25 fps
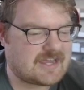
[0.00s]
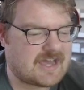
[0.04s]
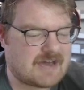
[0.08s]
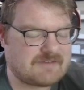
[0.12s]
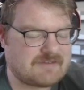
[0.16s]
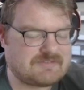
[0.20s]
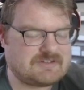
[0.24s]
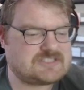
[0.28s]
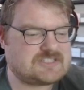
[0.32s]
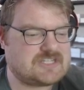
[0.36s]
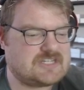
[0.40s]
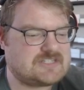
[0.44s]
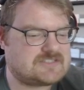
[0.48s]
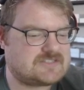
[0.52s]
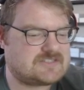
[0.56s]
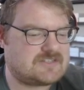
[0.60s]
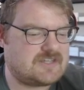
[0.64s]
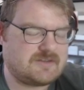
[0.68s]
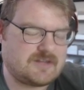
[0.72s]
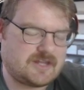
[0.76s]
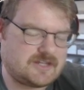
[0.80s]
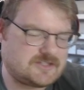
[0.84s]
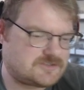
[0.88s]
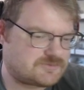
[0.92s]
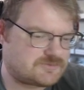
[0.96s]
Obviously,
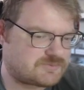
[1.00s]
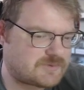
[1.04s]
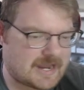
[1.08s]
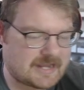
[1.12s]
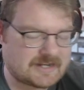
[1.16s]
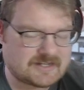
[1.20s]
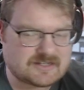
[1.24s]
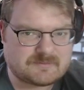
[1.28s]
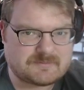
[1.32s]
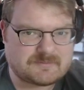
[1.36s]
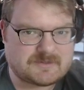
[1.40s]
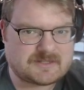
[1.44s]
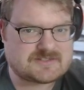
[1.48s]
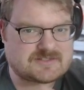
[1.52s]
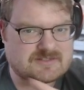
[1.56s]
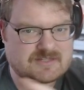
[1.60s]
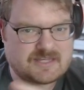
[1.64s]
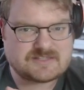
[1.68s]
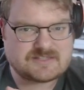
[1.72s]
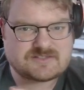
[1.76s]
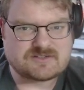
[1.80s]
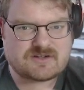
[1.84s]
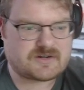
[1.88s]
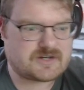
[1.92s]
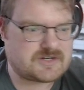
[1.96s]
it's random. It's
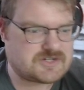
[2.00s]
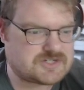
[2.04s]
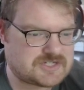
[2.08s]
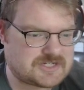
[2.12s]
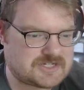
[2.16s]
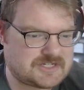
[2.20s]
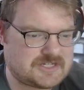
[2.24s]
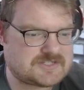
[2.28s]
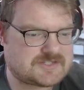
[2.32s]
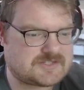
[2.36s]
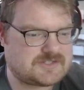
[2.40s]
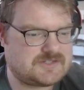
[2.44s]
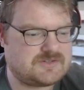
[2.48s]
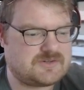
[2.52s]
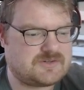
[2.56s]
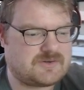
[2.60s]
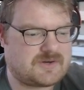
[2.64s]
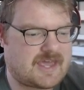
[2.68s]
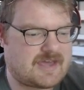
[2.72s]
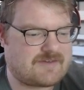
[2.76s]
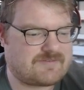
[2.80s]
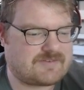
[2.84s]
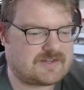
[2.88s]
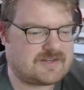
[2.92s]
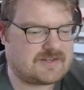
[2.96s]
RNG, so you don't
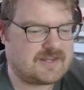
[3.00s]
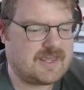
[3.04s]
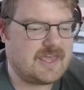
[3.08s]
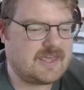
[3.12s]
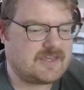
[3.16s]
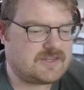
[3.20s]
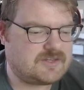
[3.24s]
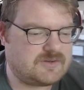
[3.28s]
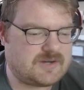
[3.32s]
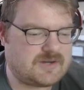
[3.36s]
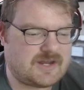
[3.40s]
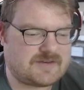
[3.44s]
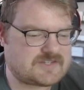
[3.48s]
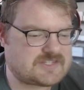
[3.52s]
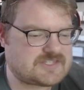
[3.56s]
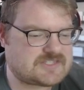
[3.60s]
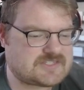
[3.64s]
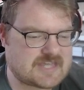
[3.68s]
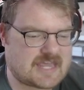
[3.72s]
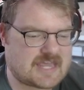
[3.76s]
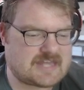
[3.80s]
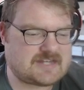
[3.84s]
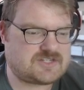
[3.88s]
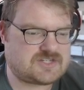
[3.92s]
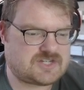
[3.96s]
have a
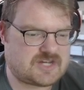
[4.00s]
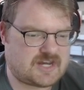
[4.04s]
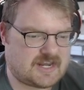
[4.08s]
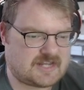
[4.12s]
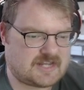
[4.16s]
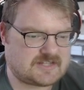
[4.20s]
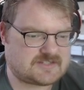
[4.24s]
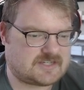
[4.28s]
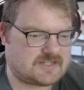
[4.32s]
set chance.